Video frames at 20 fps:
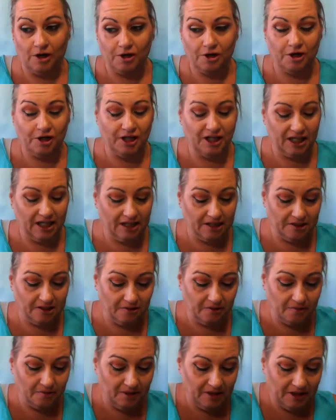couldn't get
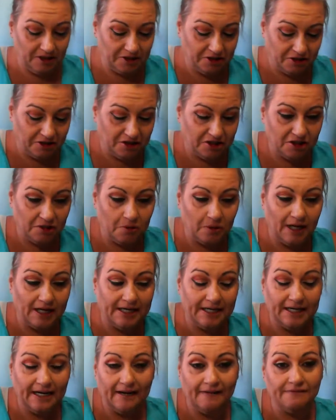to it. It's just so I
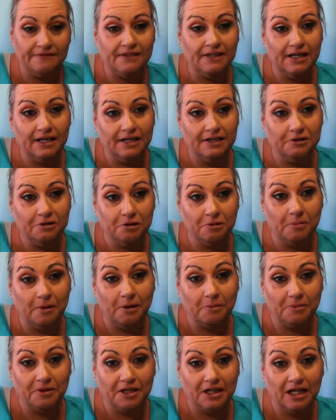didn't have to dig into the
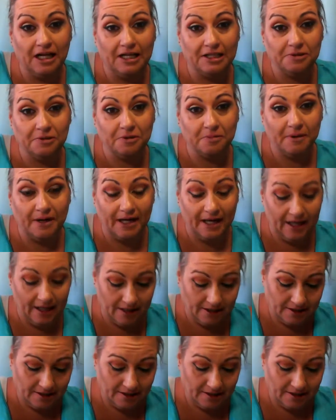bottom of the glass with my hand.